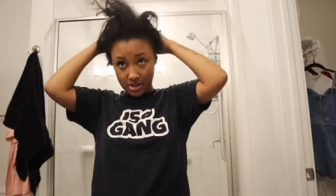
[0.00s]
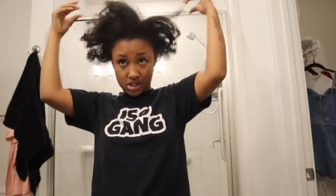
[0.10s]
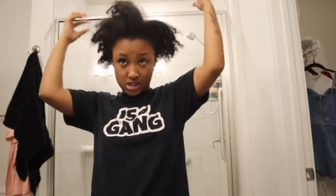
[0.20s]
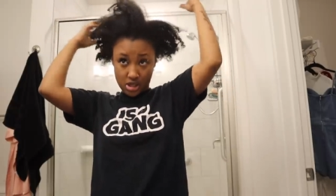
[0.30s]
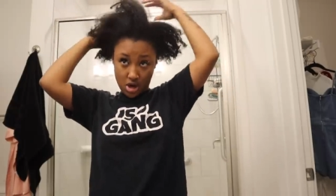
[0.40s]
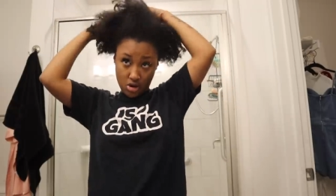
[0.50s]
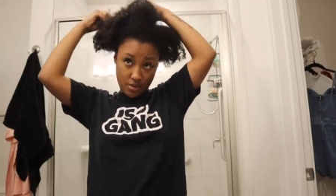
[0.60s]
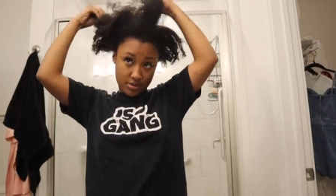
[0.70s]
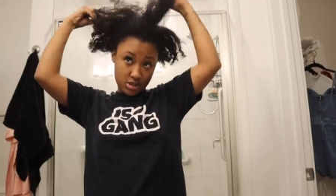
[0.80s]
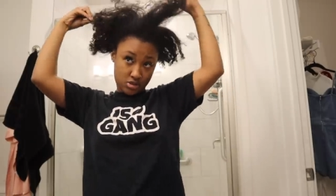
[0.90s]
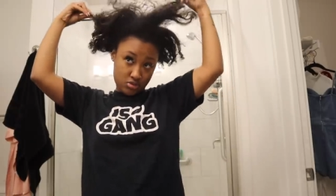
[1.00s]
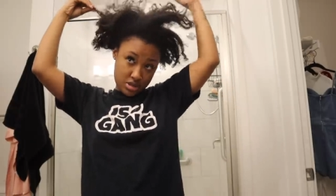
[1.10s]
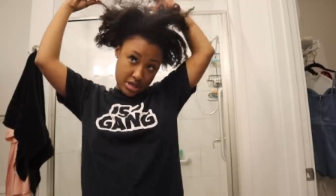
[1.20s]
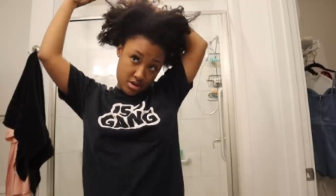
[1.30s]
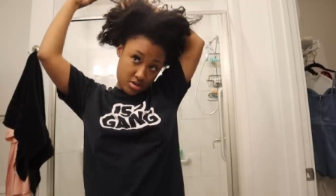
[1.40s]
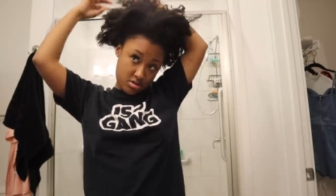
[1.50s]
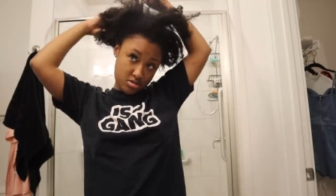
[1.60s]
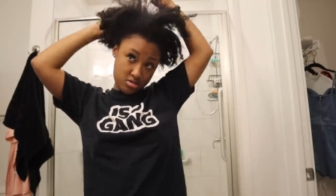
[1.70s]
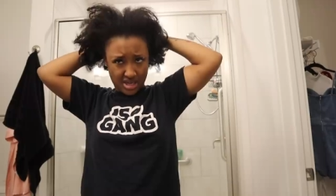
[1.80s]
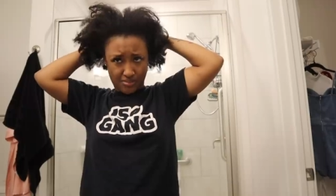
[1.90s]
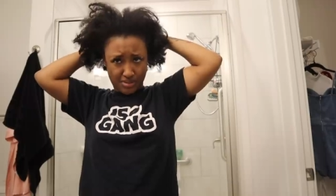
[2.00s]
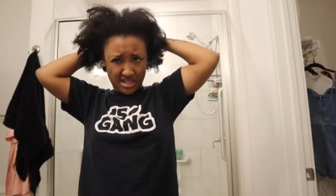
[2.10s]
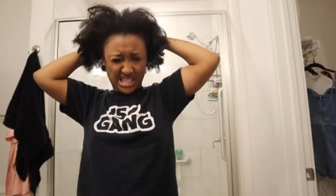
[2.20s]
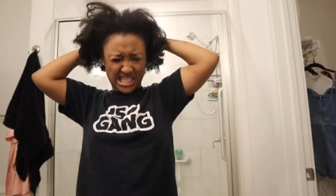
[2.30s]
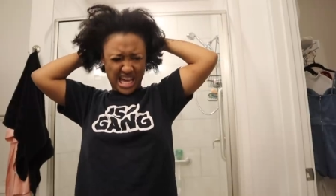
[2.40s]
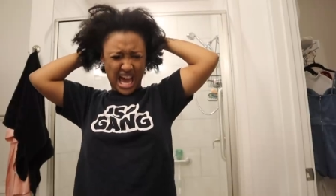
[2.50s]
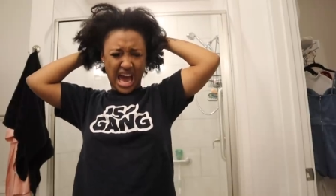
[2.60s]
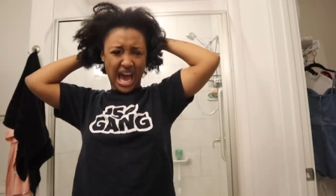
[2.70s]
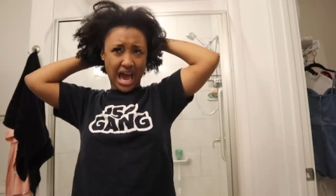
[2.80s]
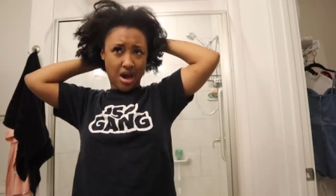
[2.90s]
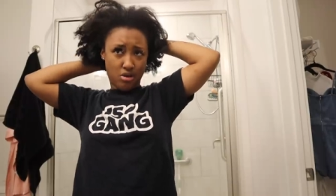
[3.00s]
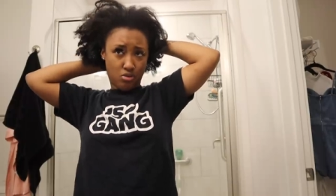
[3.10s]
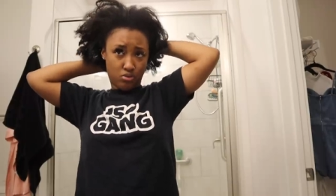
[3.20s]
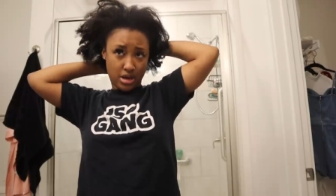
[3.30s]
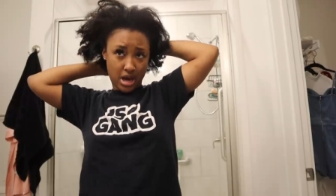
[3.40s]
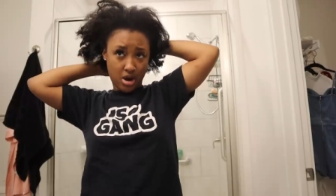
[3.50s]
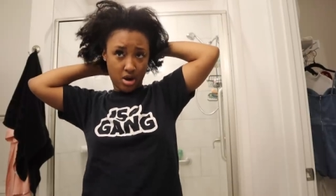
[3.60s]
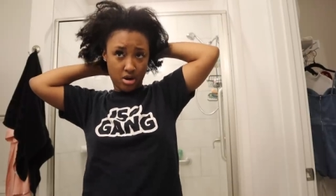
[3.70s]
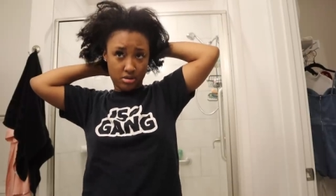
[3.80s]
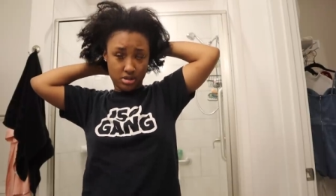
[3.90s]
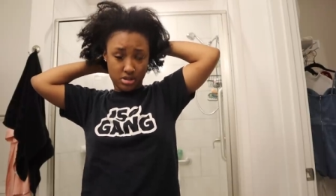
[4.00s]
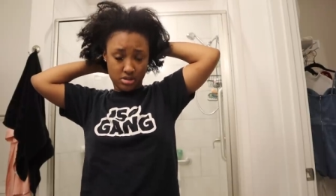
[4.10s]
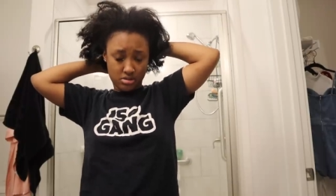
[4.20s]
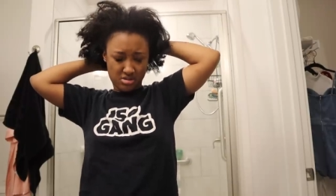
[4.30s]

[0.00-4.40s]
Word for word: so I'm gonna just do it later and put this, ow, that hurts.